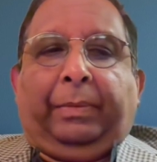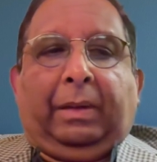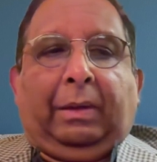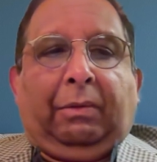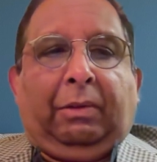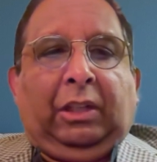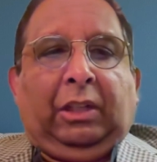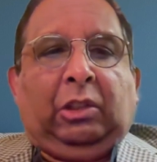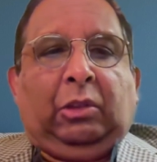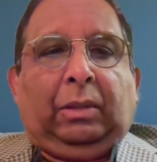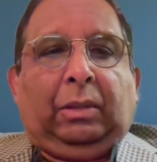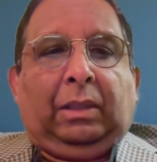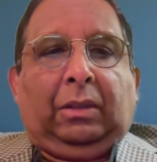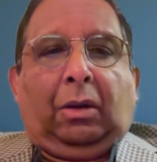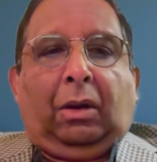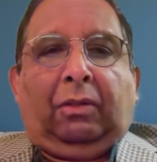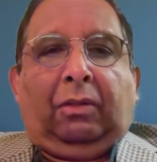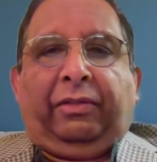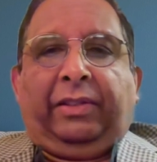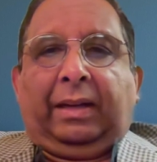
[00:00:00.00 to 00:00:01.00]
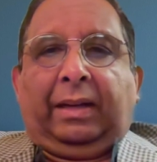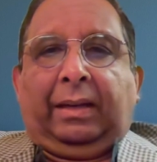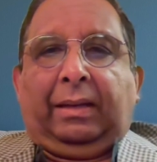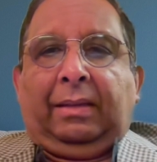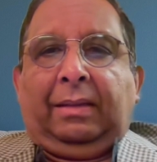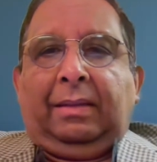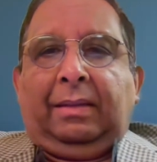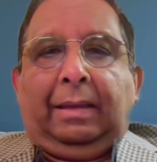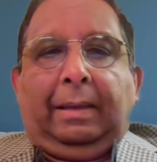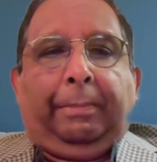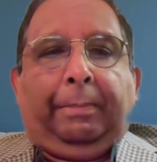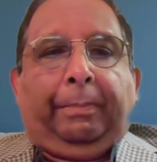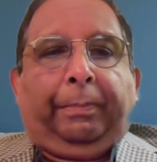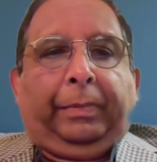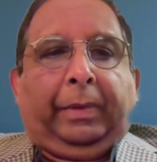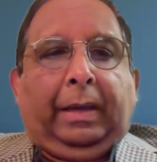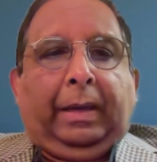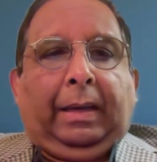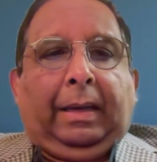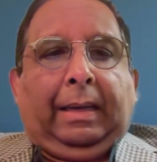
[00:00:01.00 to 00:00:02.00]
virtual conference
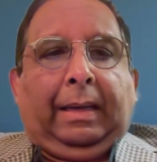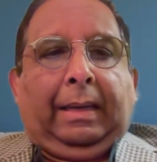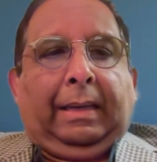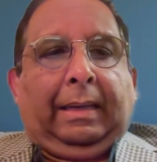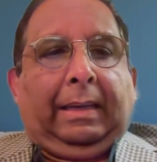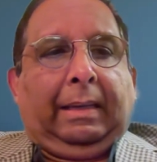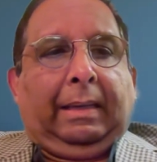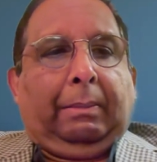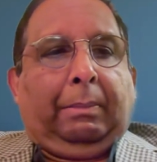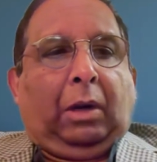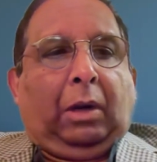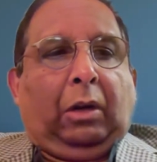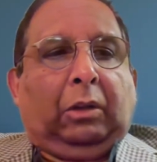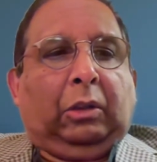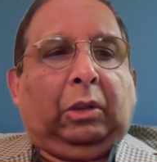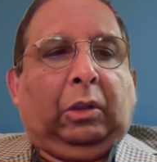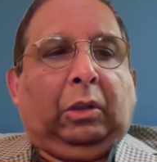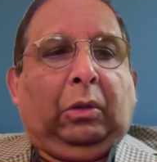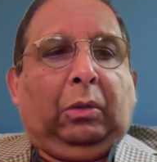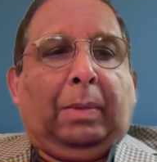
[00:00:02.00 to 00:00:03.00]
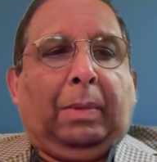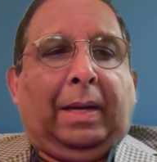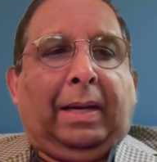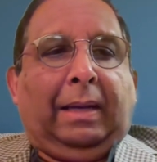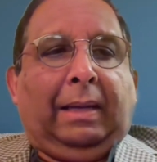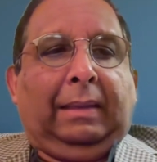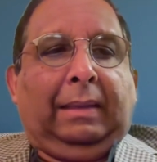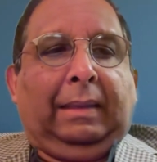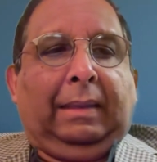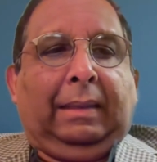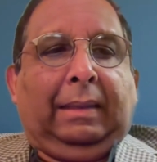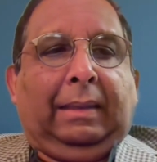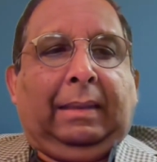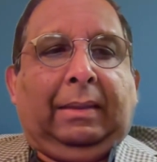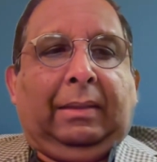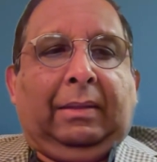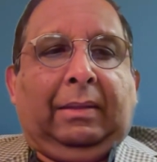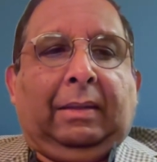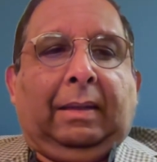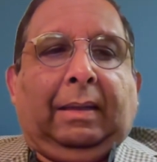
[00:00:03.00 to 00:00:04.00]
brought to you by
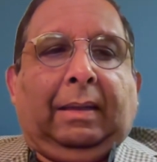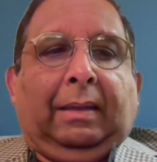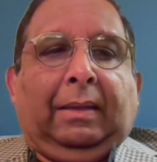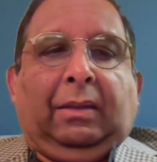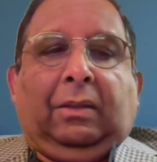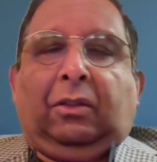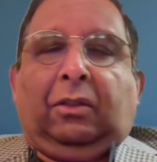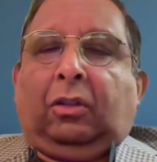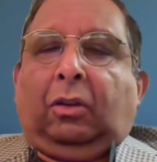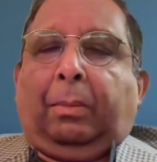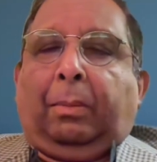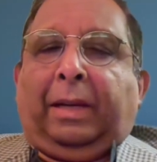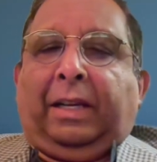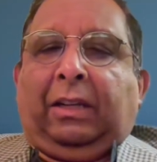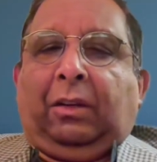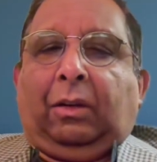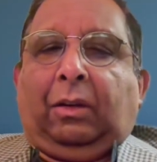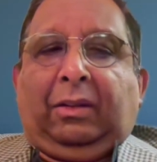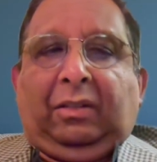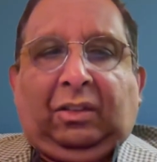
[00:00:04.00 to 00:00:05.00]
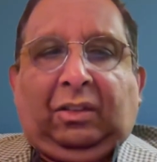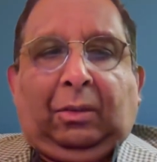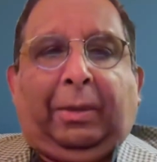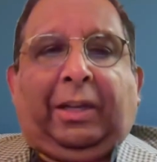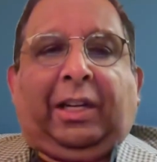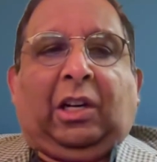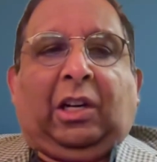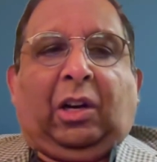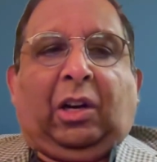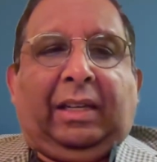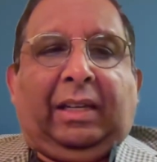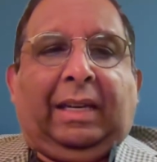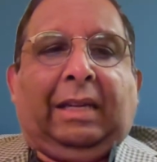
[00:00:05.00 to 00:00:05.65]
the Stomatology